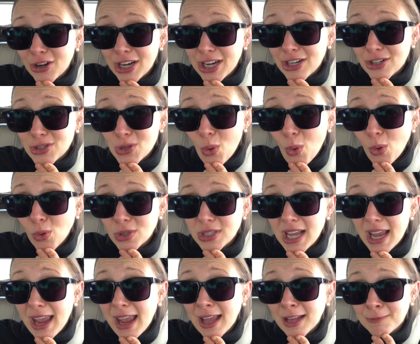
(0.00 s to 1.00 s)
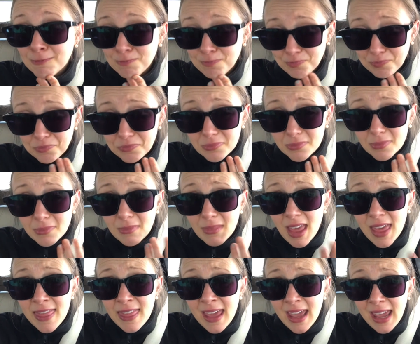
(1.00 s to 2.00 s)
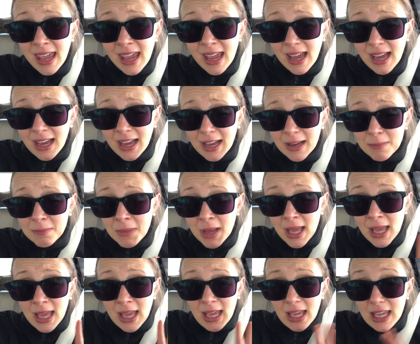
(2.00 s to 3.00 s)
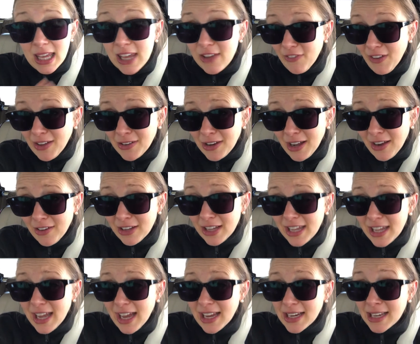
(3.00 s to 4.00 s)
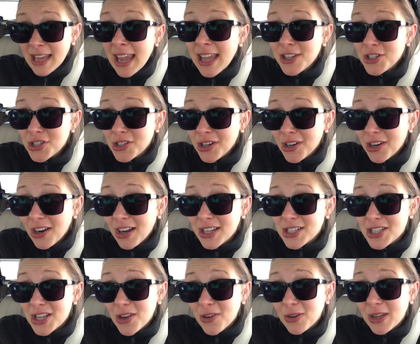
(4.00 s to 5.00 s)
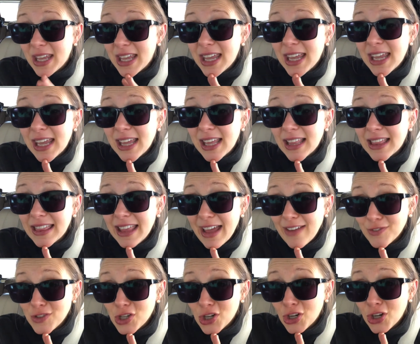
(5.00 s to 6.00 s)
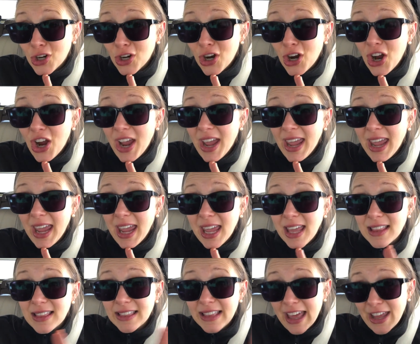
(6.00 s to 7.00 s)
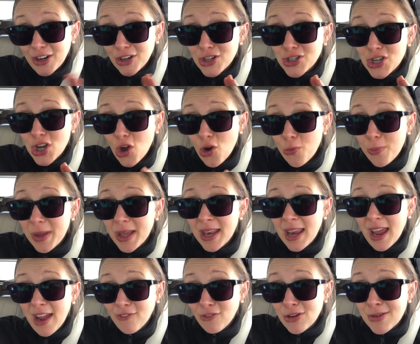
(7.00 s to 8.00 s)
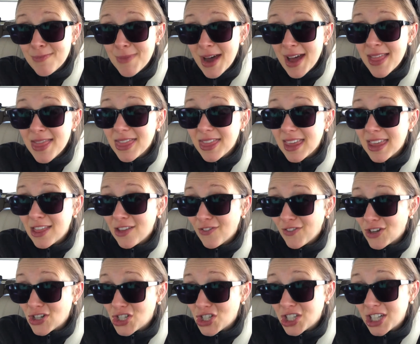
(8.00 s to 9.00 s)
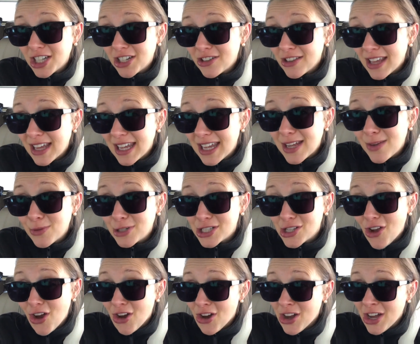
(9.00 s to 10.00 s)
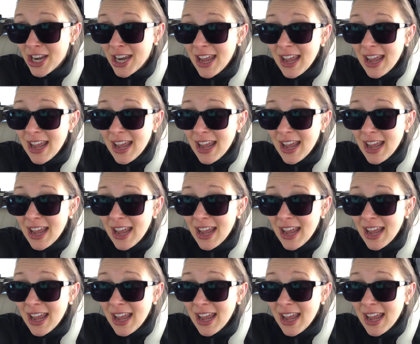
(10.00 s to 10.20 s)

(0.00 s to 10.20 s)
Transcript: years old, and they he found out he had cancer, and so he left her a letter to open every month in the first year that he was gone.